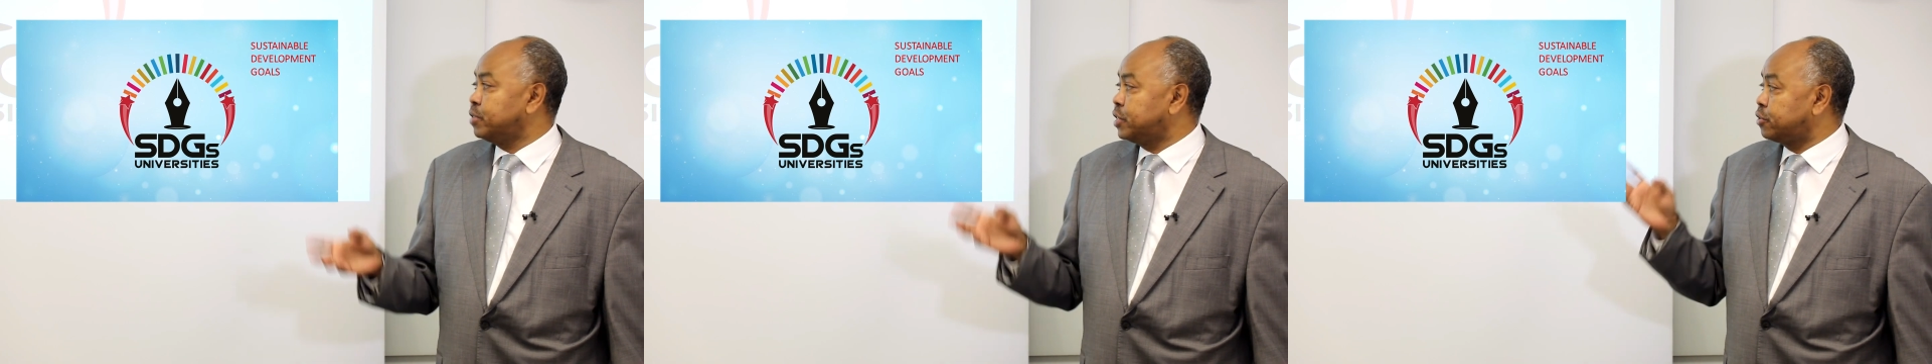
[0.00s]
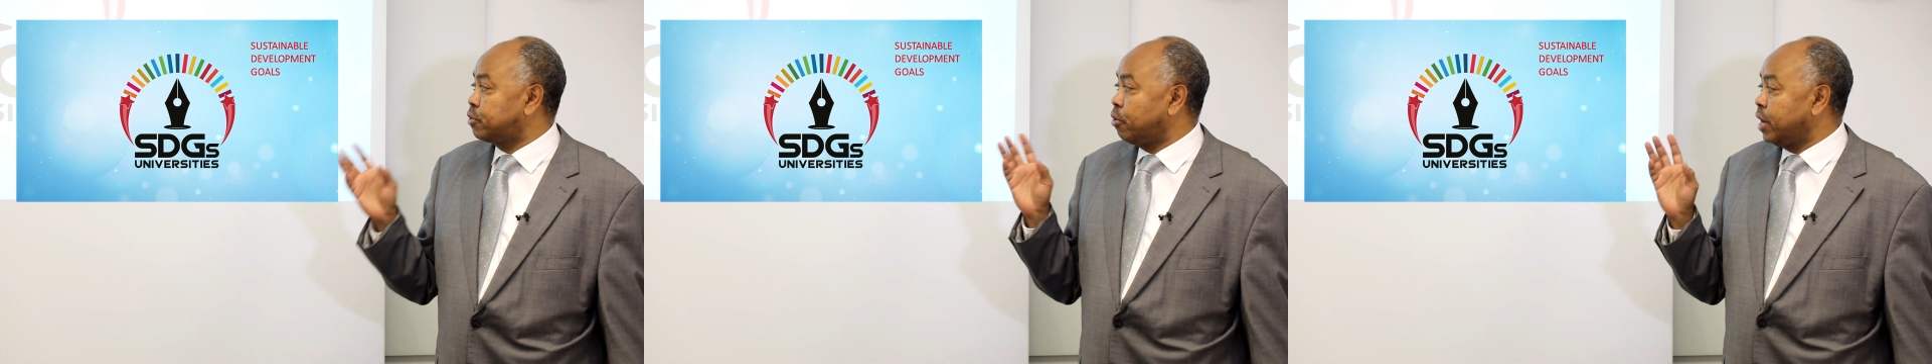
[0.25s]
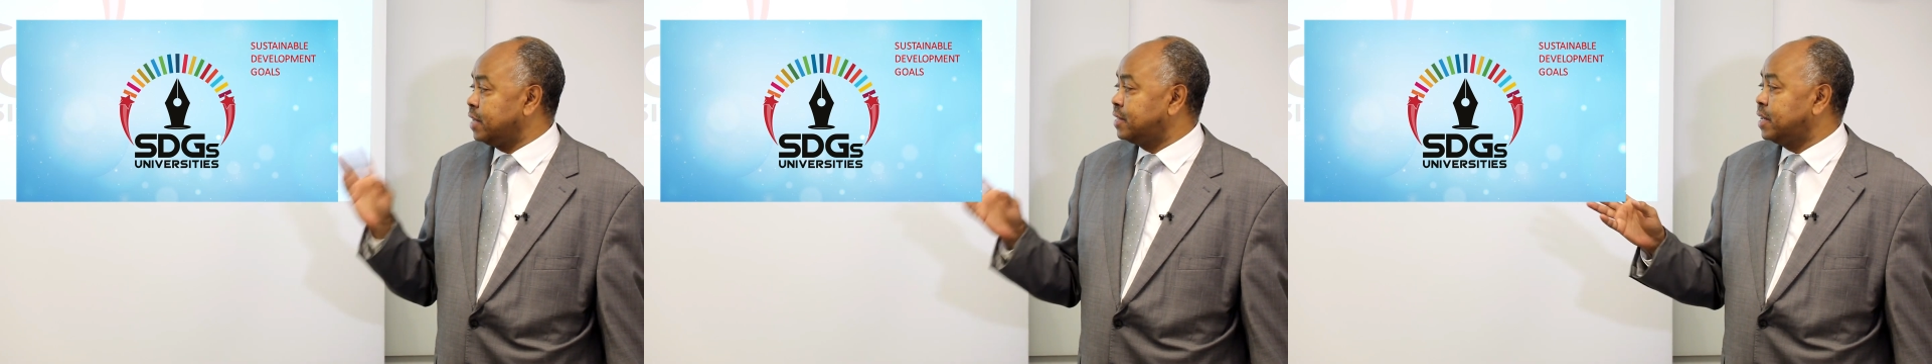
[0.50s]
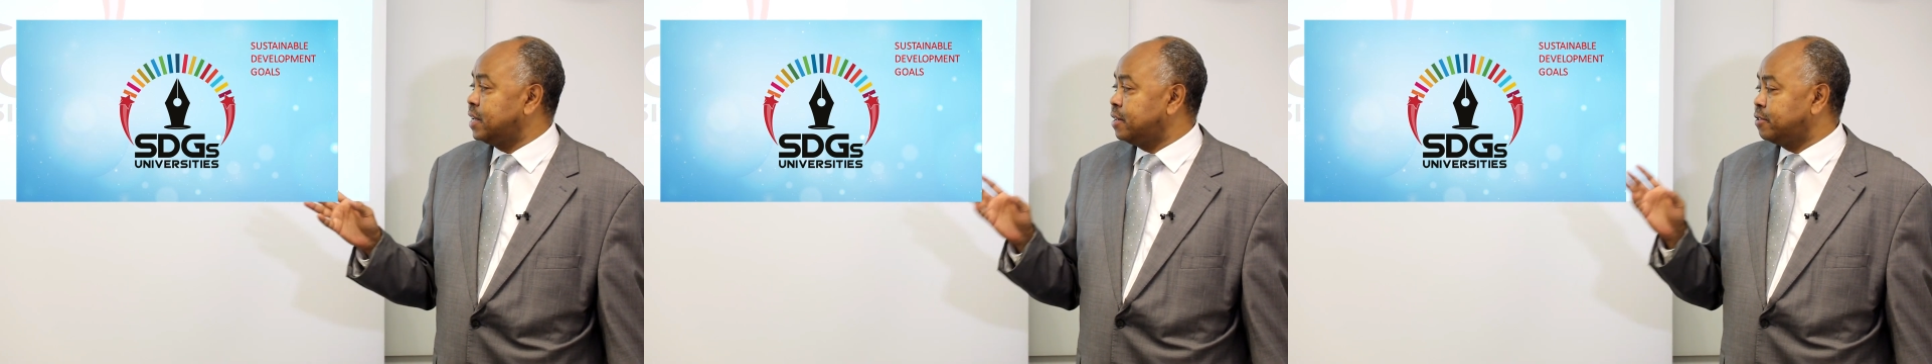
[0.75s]
which is called
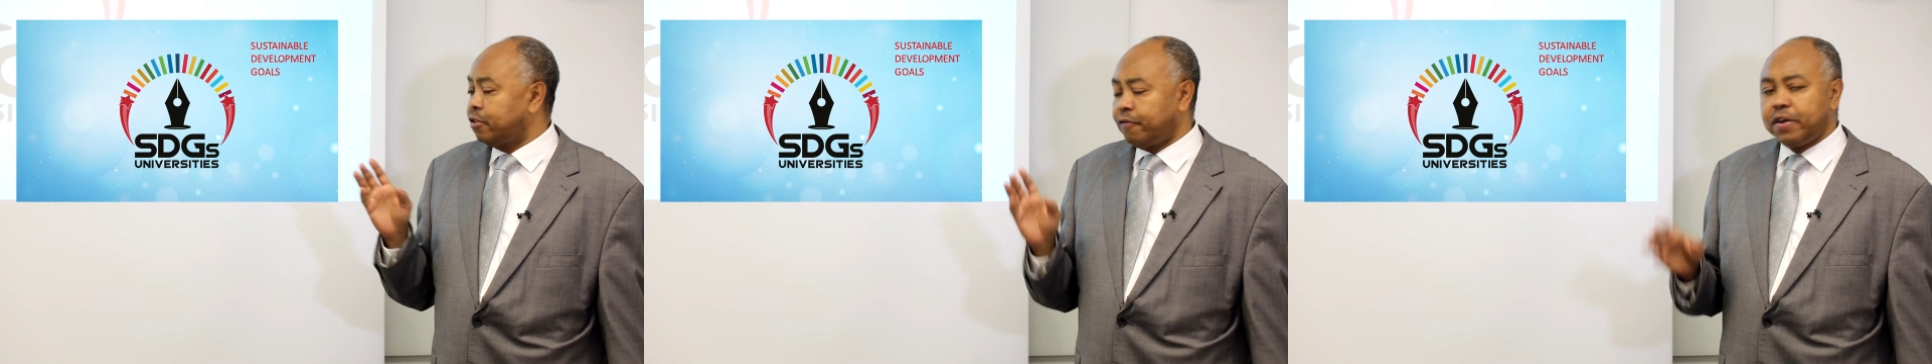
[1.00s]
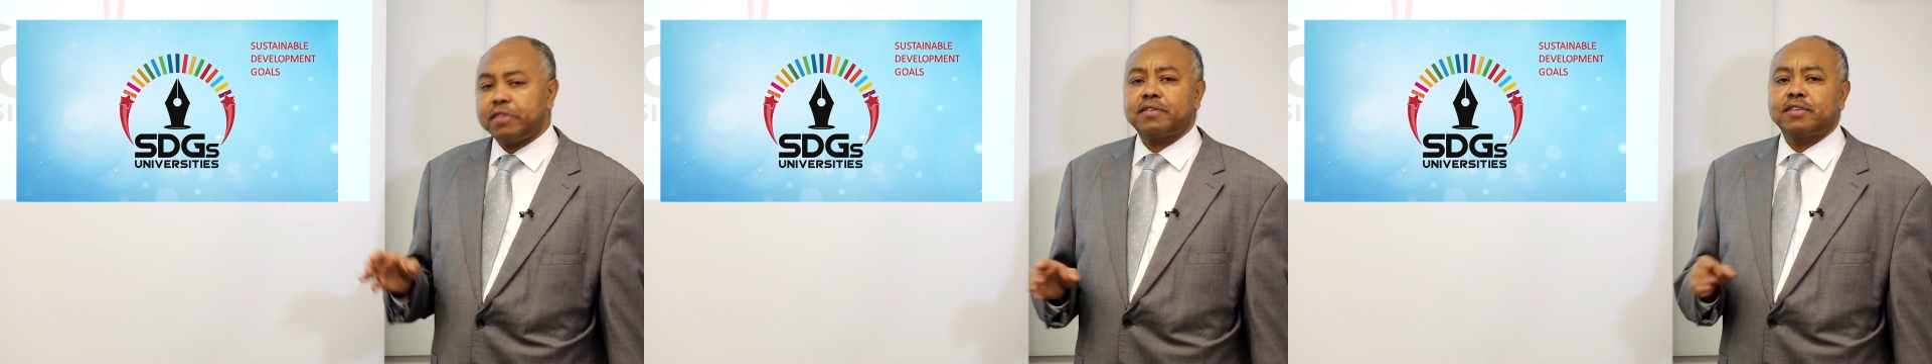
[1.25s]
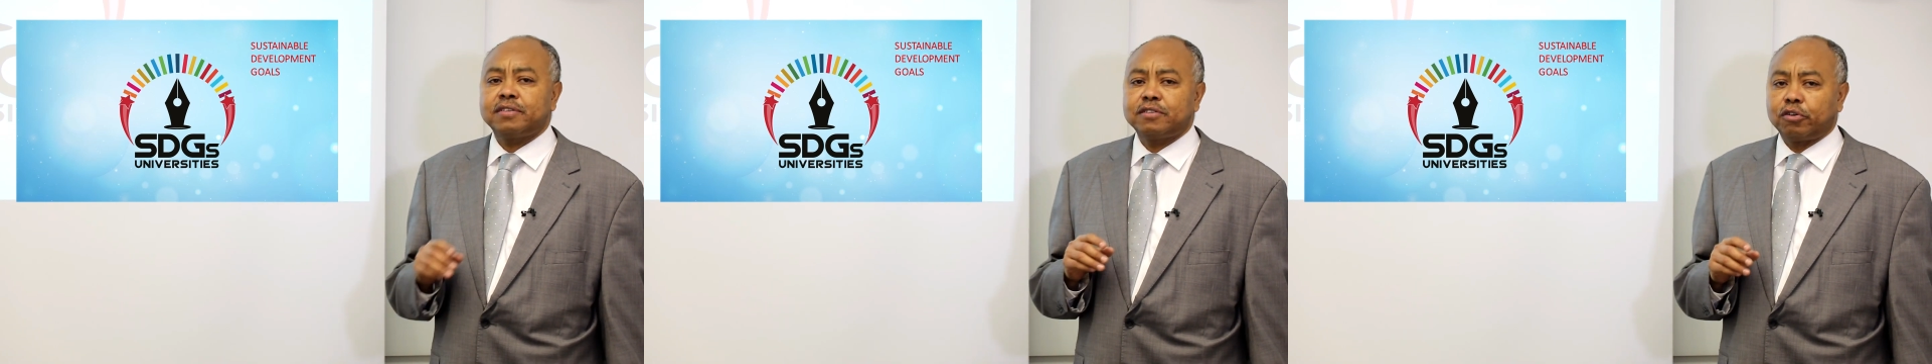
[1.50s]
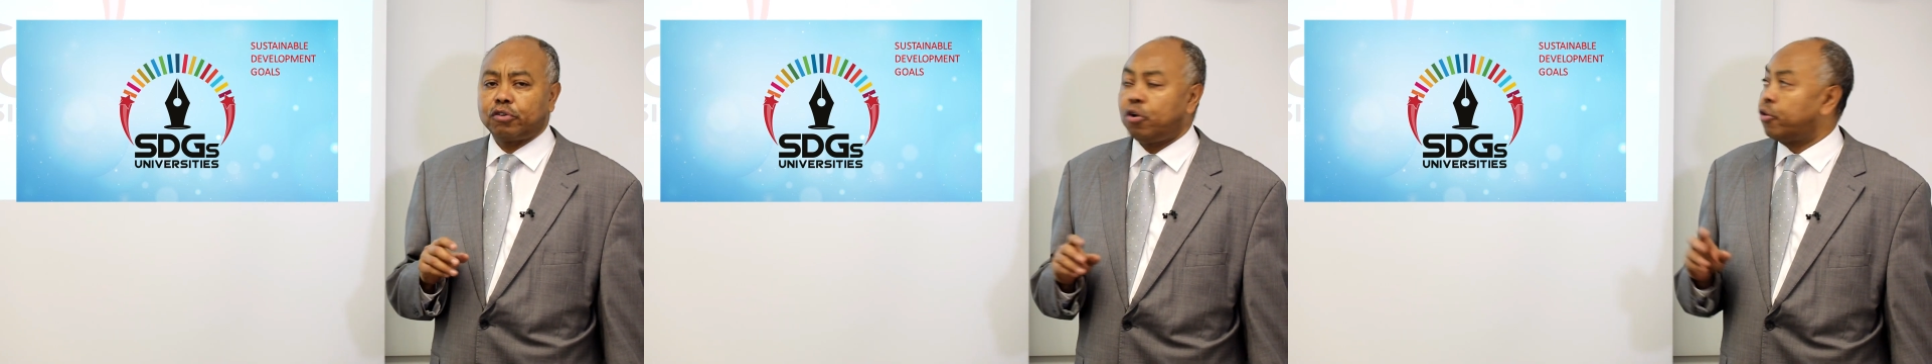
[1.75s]

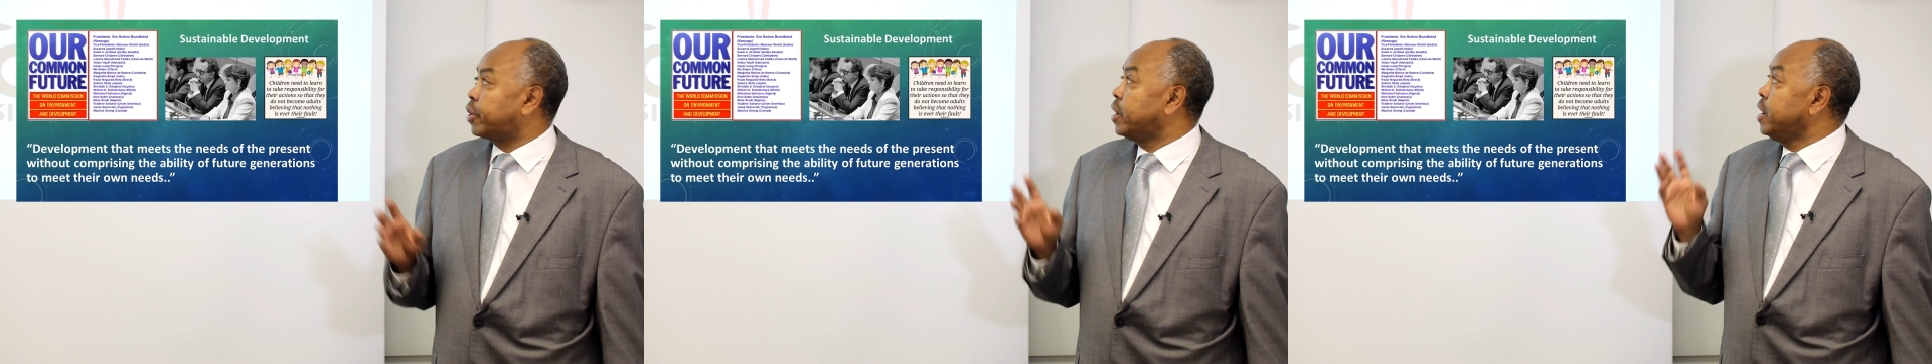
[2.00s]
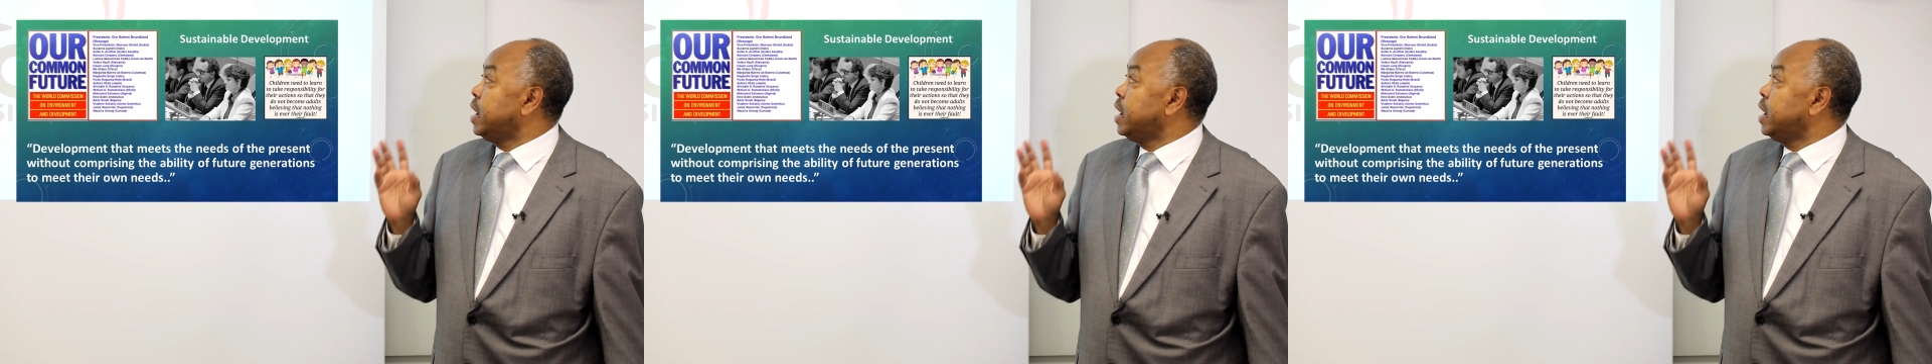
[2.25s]
sdgsuniversities.org.